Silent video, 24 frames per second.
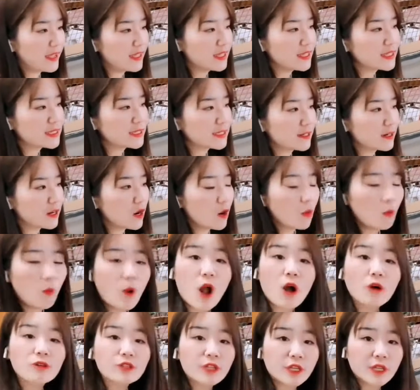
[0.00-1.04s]
the
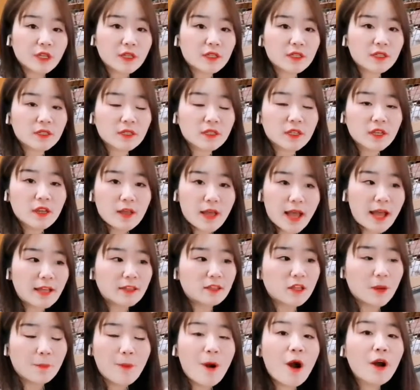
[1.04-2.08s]
welding and
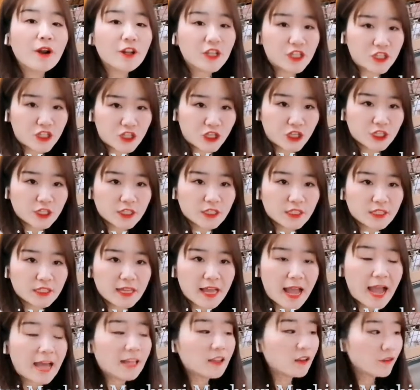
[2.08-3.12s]
the polishing
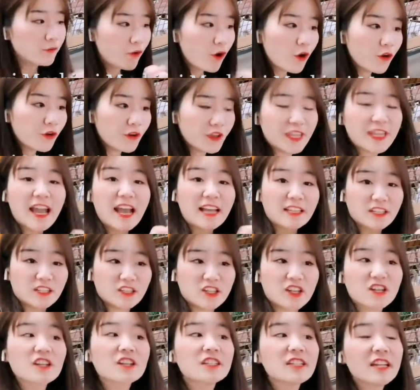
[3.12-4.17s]
and the fogging and
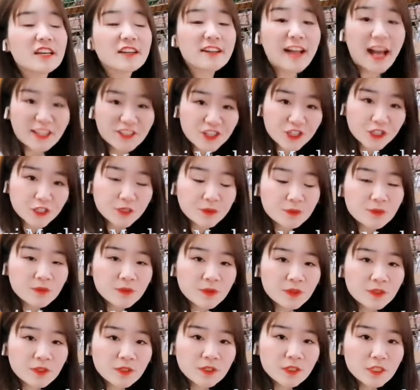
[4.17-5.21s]
then cutting.
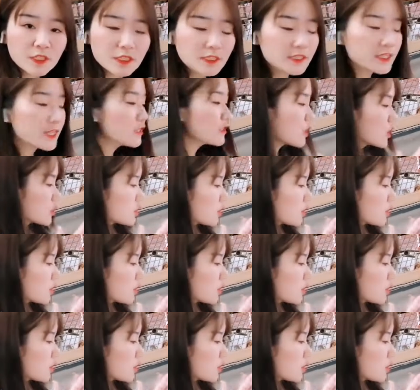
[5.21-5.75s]
Then the